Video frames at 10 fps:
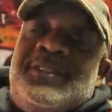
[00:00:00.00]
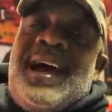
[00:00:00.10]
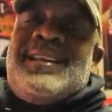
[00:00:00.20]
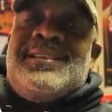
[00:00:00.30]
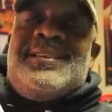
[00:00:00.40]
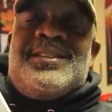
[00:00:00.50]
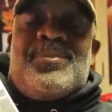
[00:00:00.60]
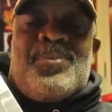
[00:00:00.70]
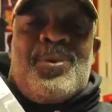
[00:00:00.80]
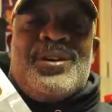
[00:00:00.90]
not to
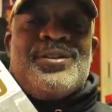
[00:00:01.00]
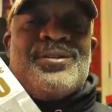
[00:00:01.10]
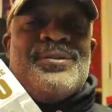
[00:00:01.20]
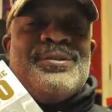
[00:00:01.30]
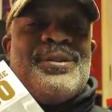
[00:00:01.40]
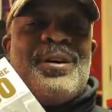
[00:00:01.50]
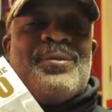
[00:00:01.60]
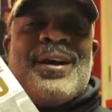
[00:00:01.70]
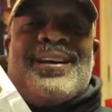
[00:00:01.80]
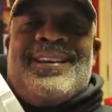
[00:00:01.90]
disappoint you. All
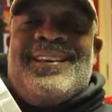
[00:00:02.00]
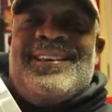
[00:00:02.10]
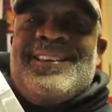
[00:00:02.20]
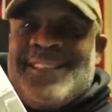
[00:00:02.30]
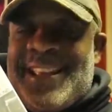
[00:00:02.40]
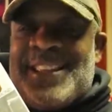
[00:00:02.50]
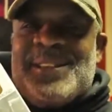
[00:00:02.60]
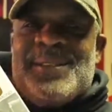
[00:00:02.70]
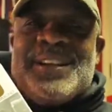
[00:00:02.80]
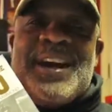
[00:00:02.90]
right. Thank
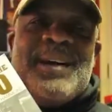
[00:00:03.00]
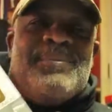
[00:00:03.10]
you and God